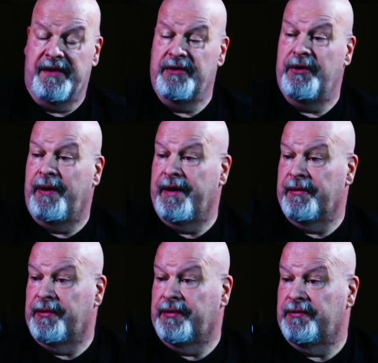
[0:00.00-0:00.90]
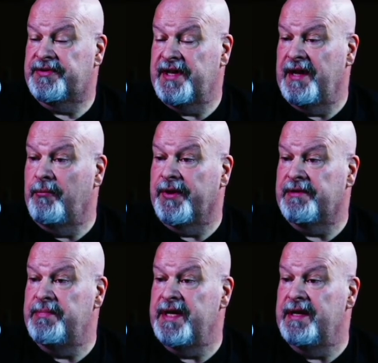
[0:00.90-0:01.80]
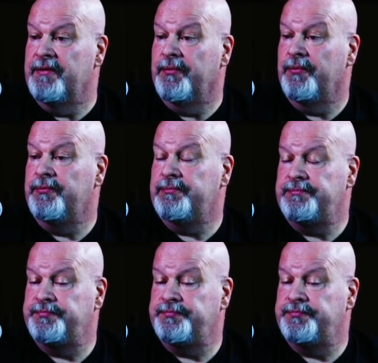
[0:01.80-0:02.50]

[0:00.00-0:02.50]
how do you know how to say what to mean?